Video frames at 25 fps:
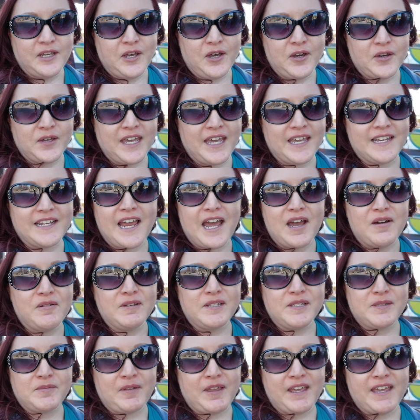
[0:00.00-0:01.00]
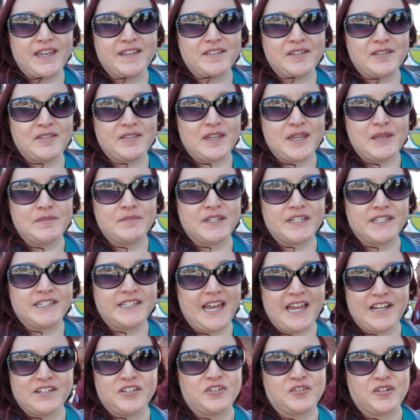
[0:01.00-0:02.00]
Okay, now he's playing the theme to
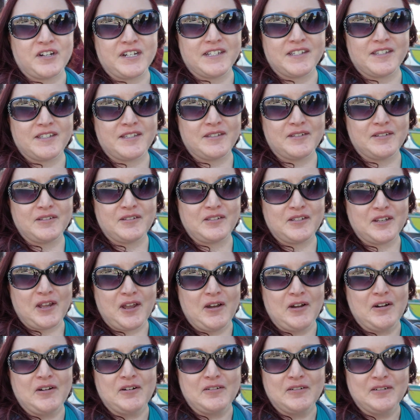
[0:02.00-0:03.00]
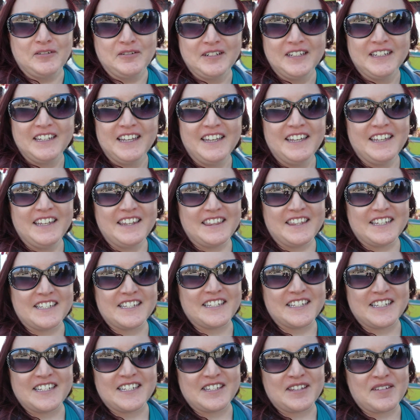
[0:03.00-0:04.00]
Tetris. So
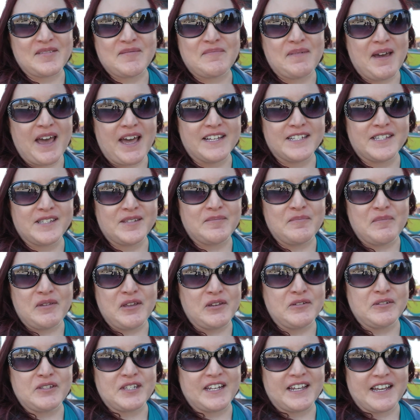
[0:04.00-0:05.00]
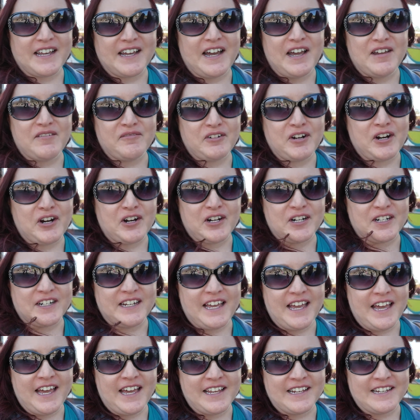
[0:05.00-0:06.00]
this is the best music I've heard
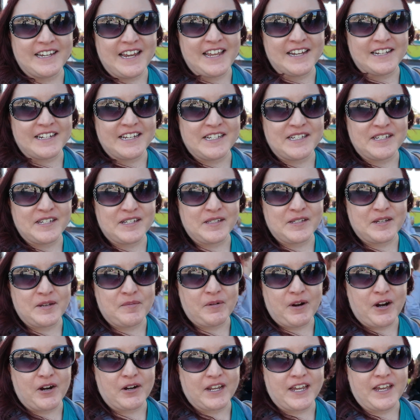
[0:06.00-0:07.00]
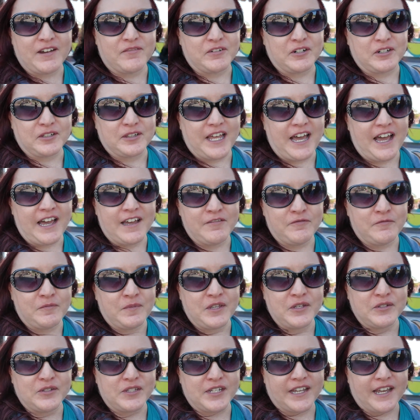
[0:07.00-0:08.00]
at any Disney park ever, live
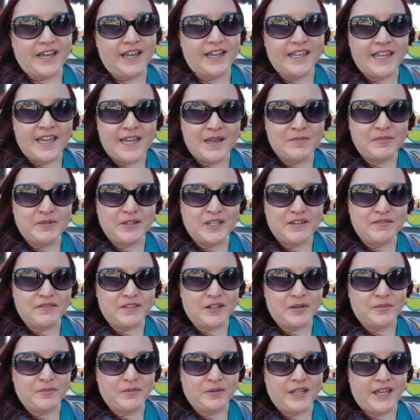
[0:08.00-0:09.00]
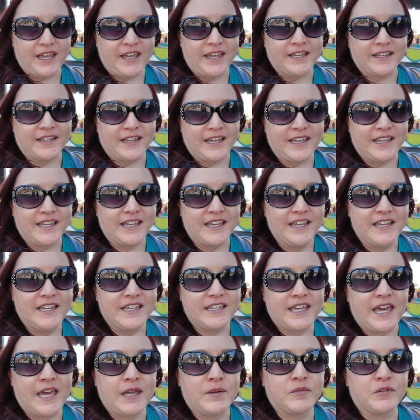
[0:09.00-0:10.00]
music. I can't believe they're playing like
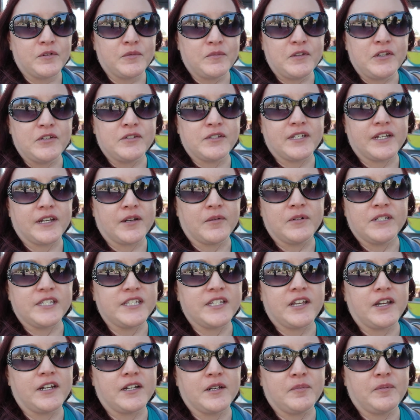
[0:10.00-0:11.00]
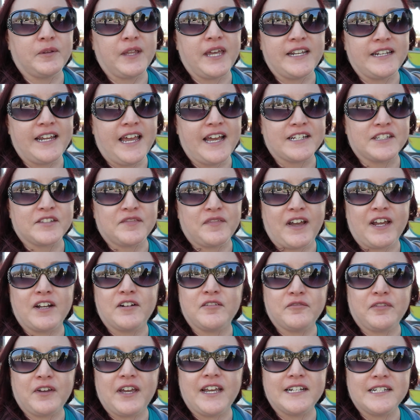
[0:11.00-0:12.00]
gamer music. What's he gonna play next,
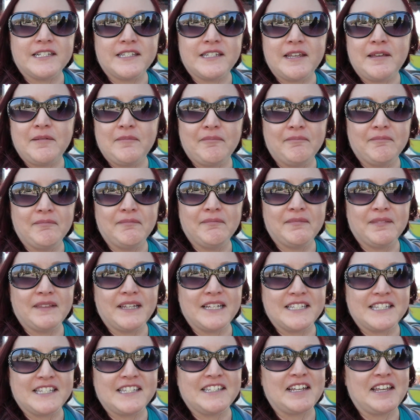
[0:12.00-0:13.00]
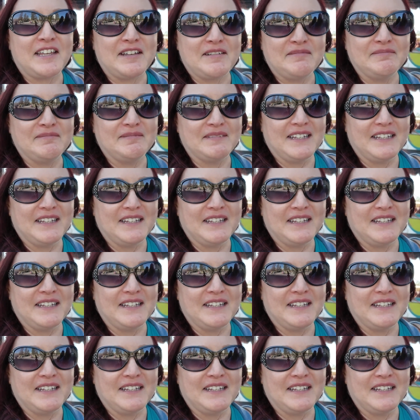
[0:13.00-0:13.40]
Final Fantasy? Let's see.